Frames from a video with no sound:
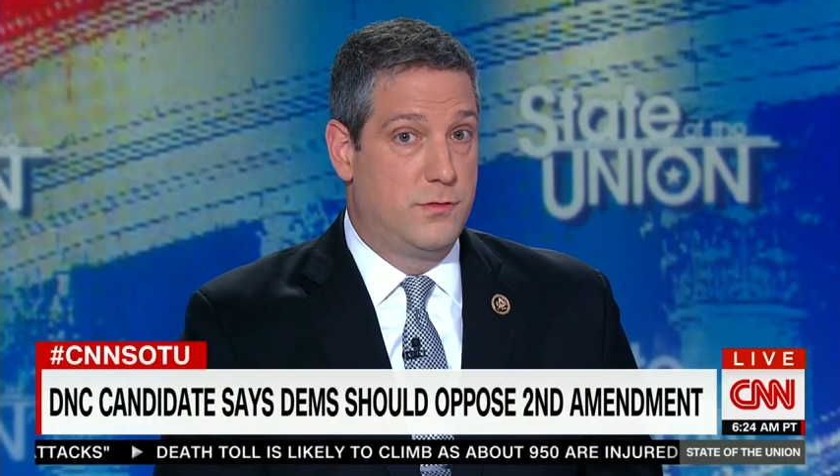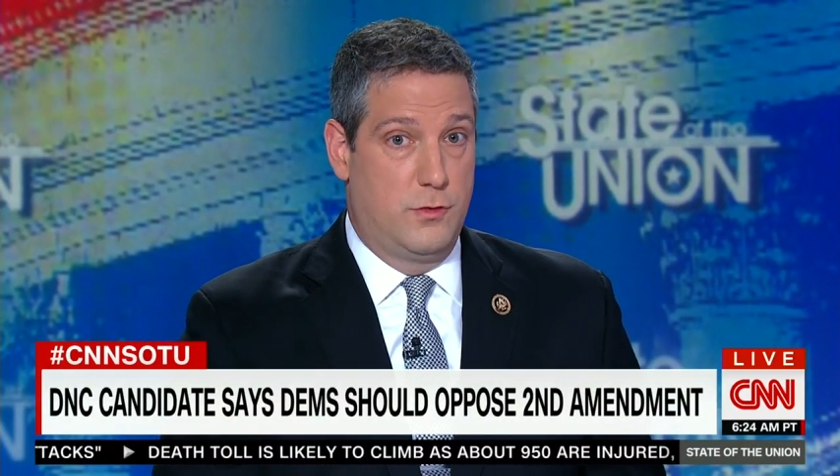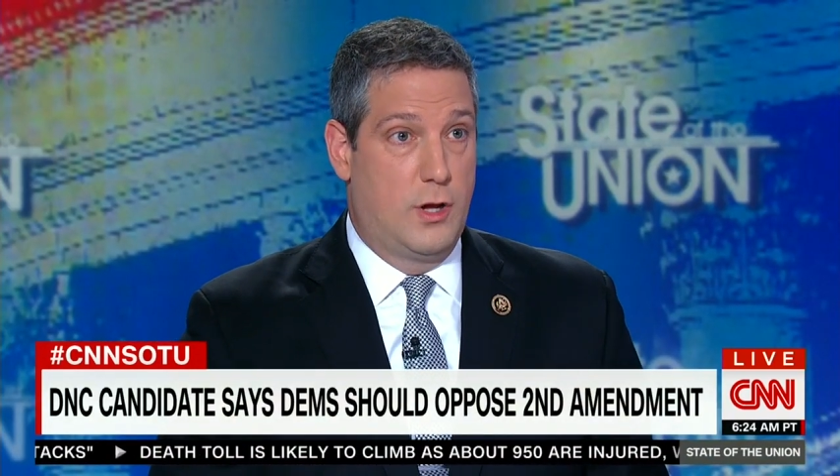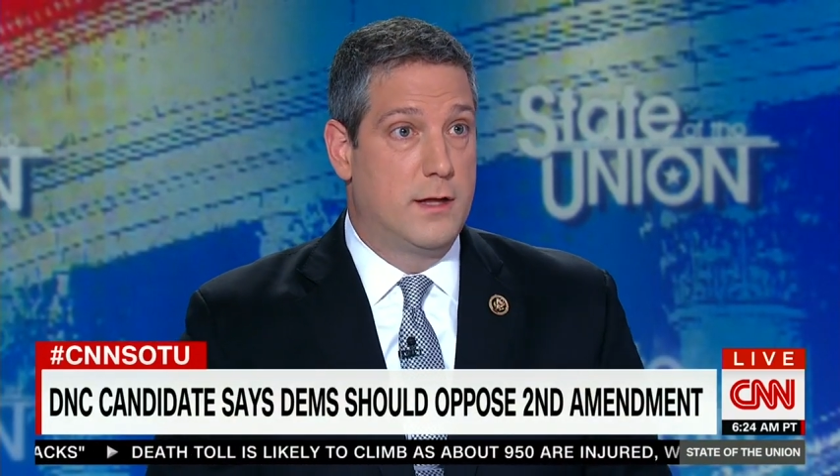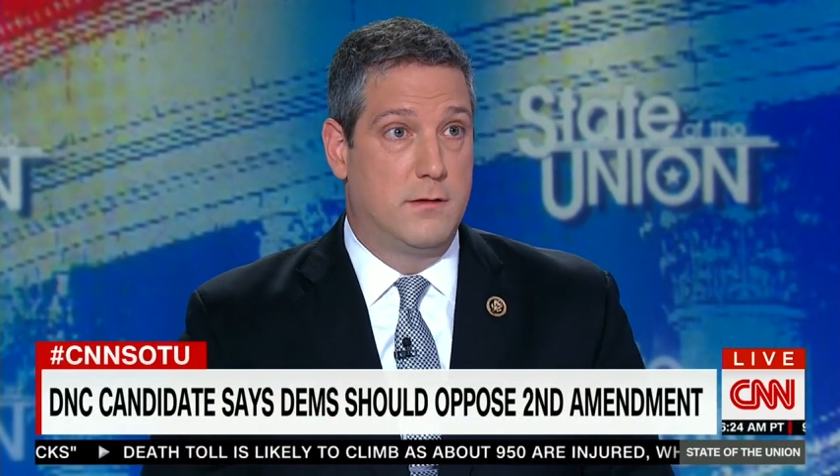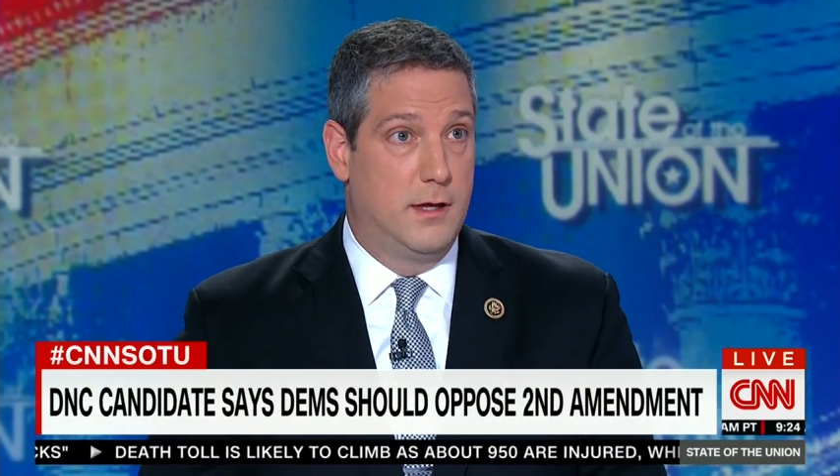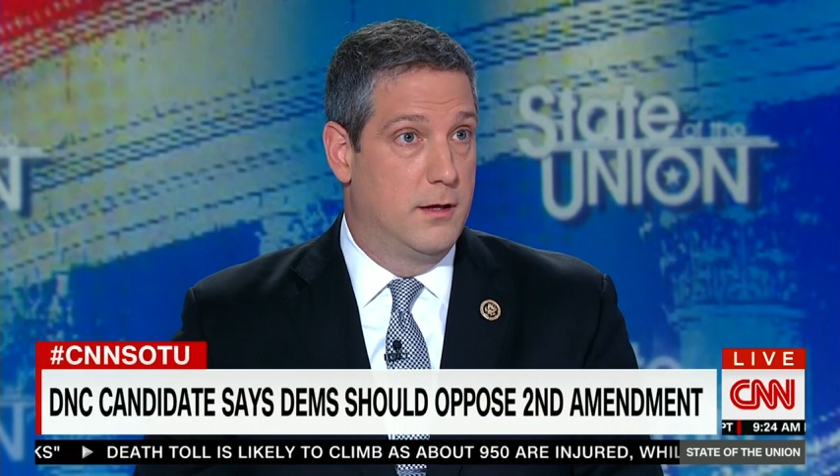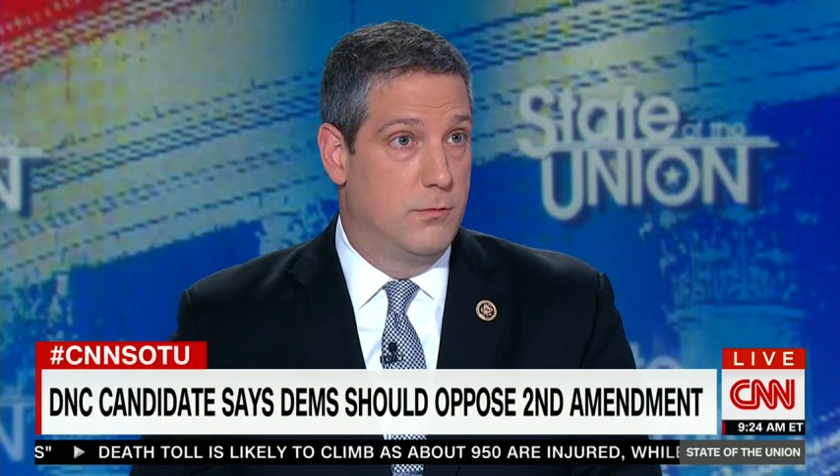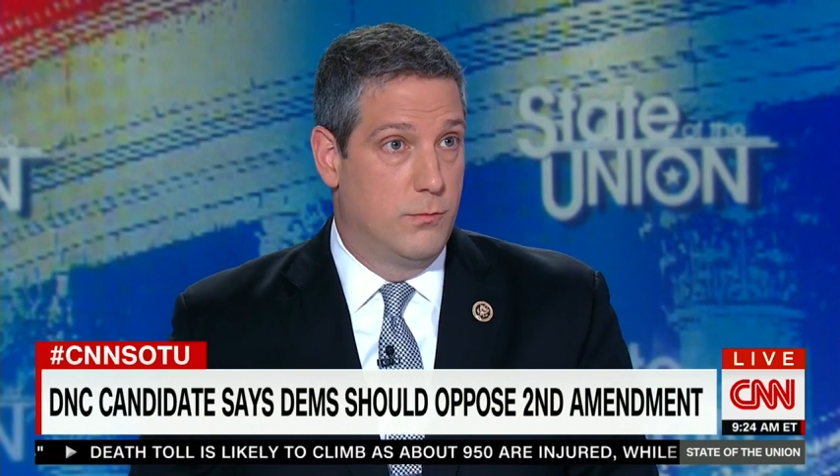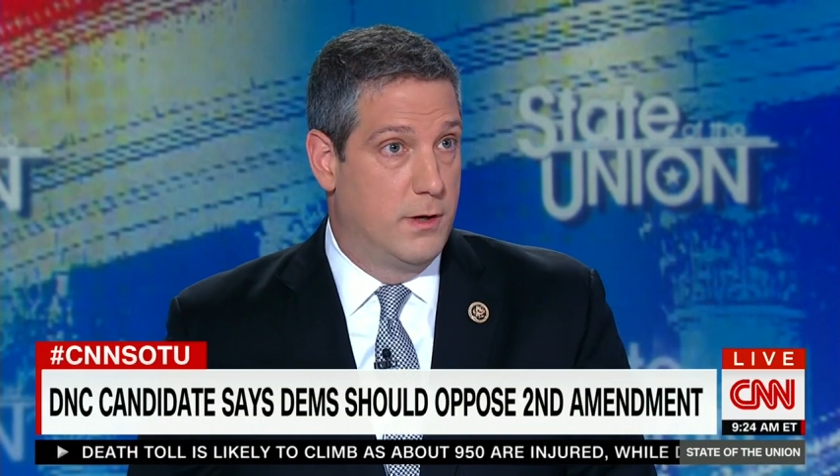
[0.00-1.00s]
not to get
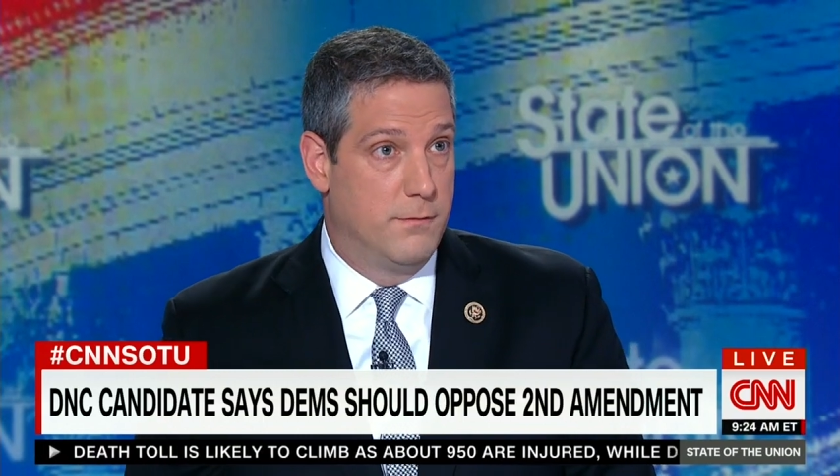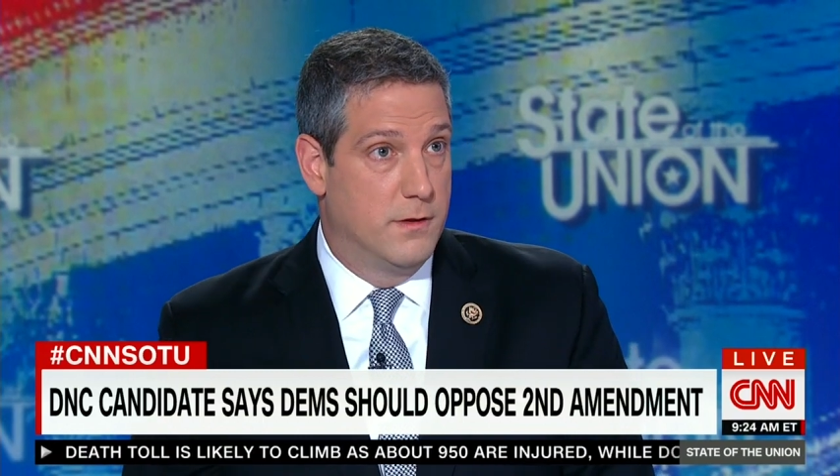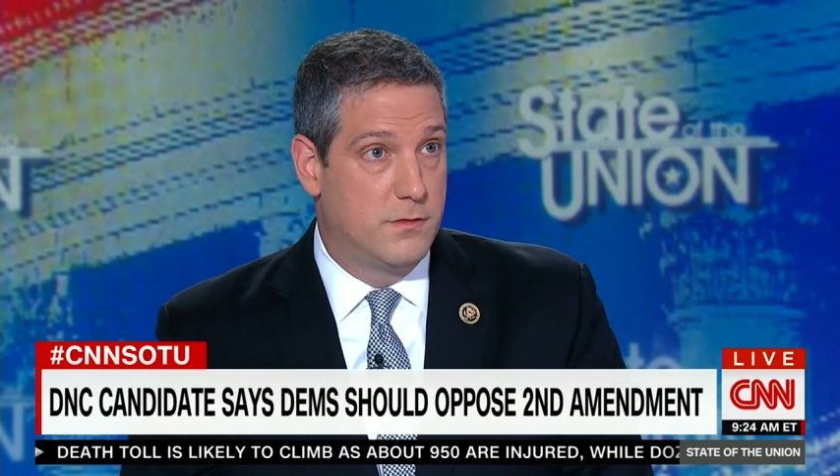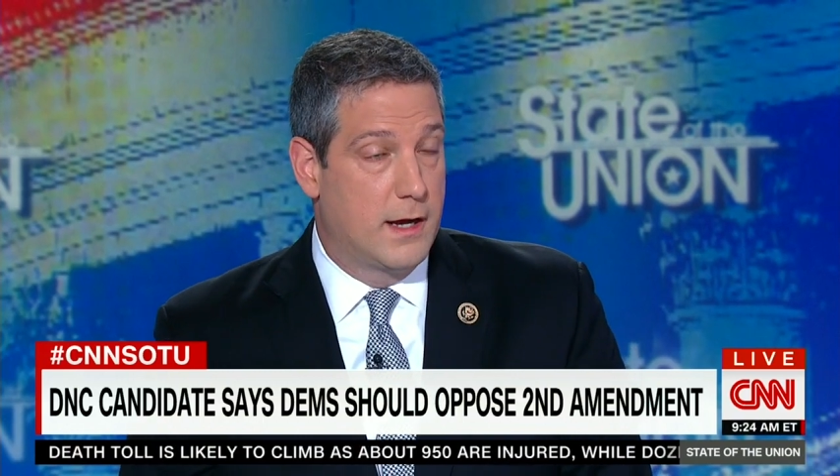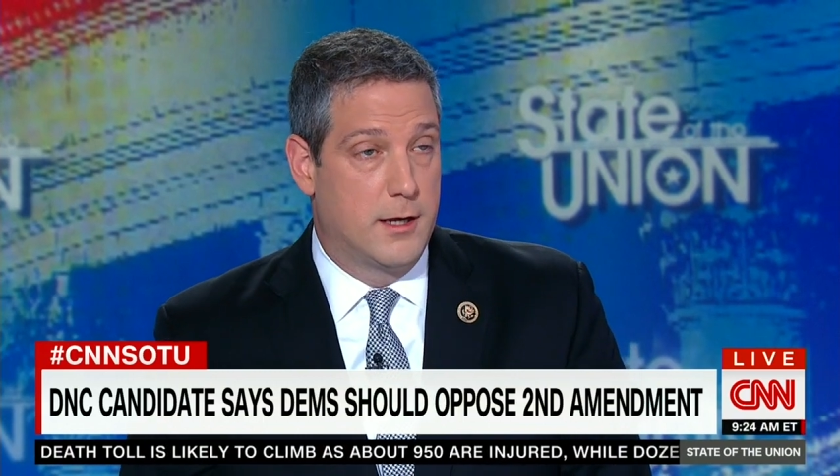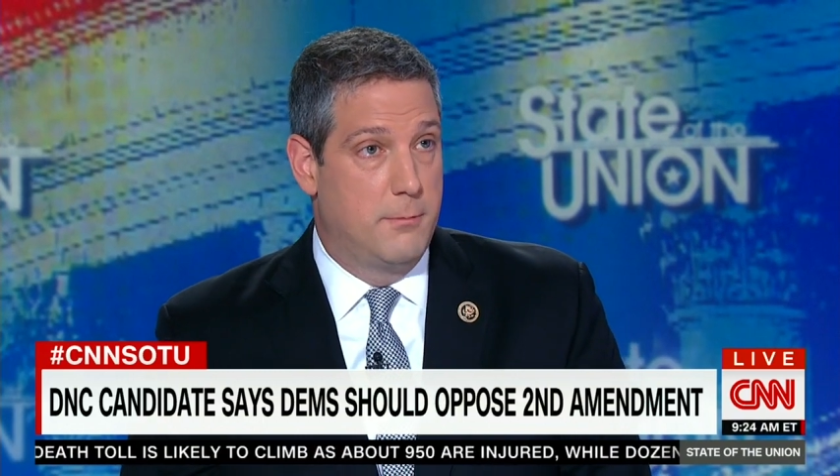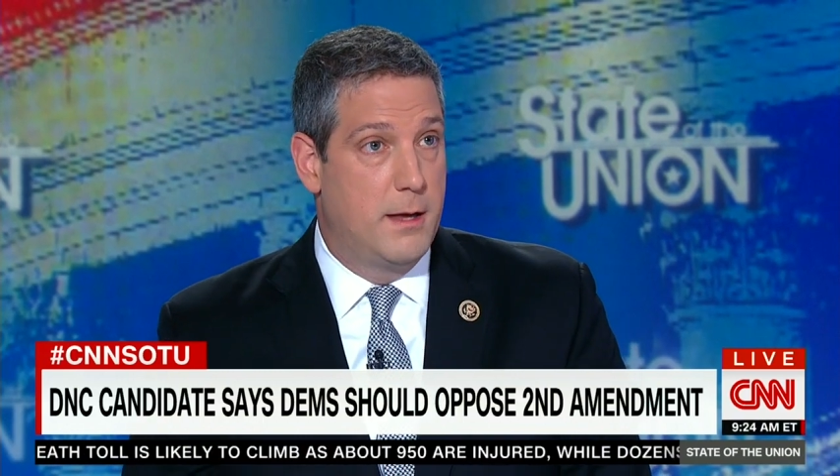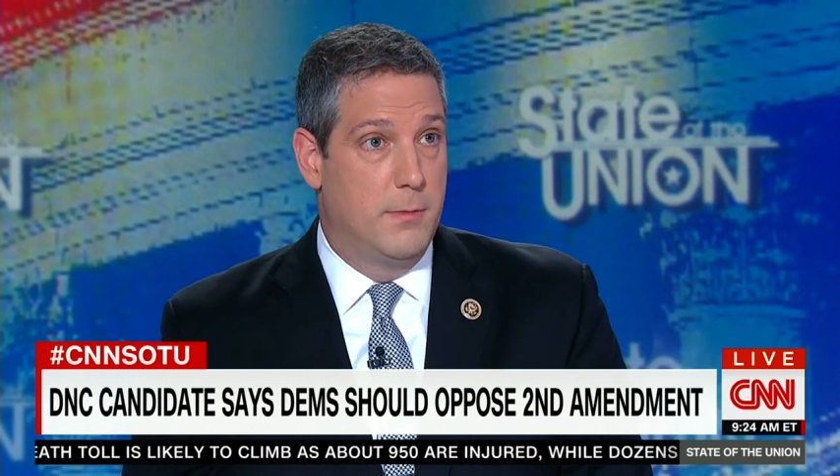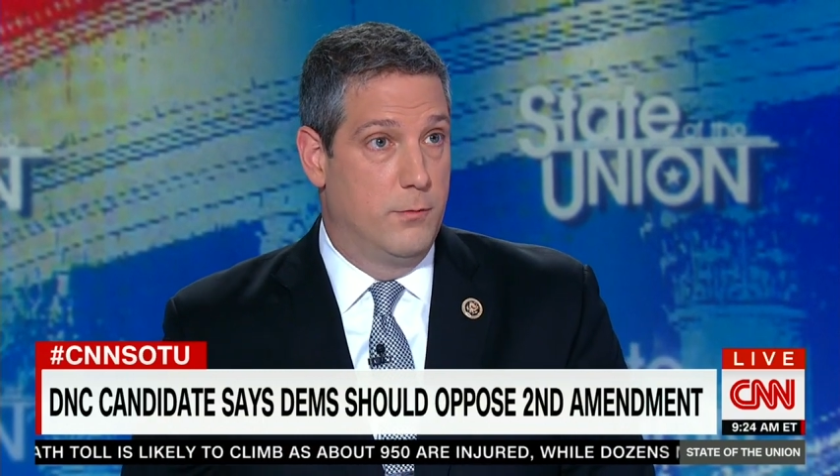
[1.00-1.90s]
rid of the Second Amendment.